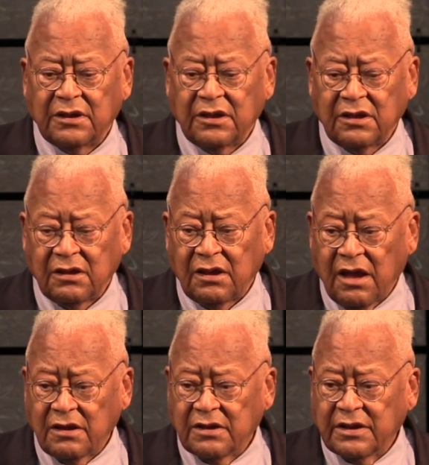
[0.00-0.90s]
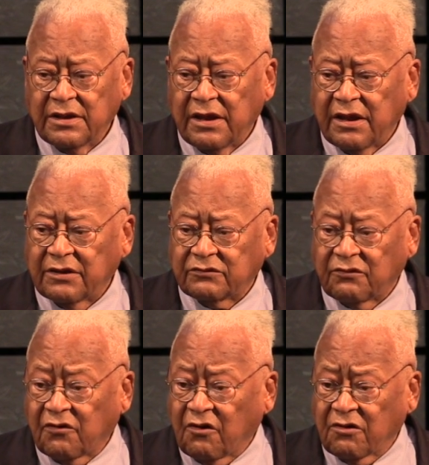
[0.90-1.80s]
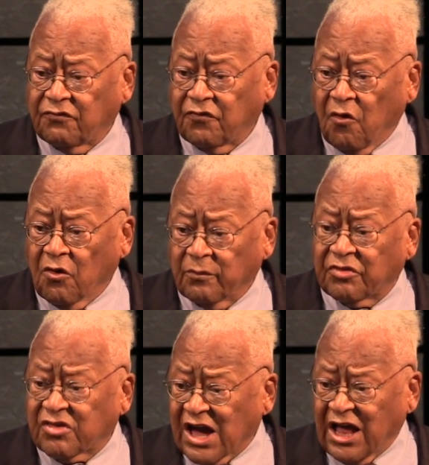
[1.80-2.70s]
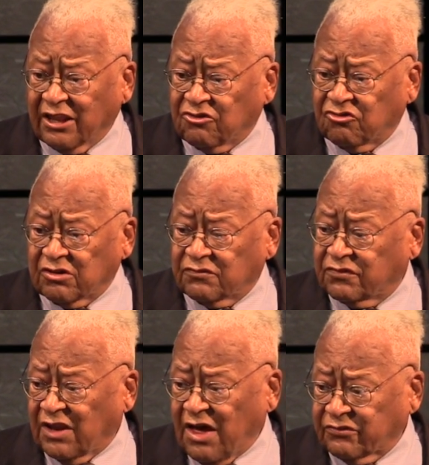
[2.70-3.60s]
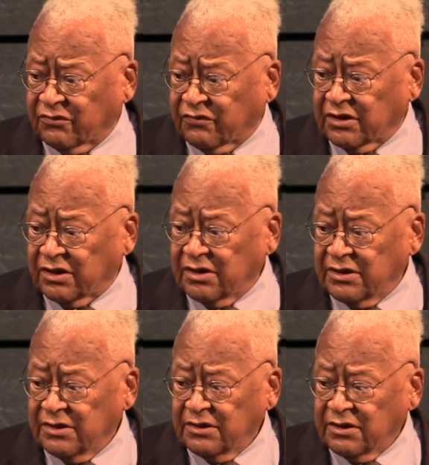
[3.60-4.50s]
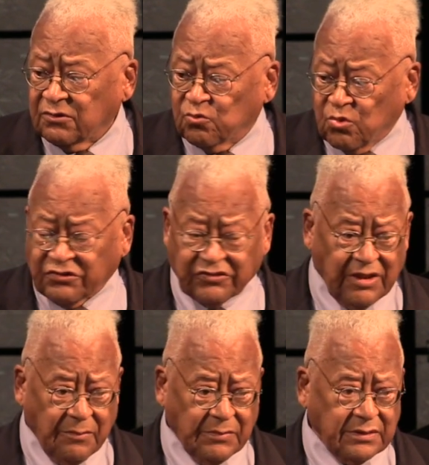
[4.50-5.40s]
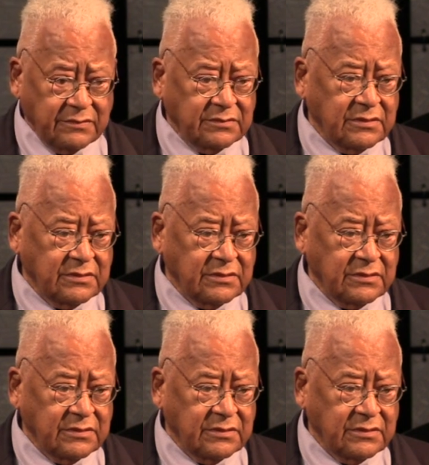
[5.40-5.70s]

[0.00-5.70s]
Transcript: He has a very firm theology and philosophy and wisdom.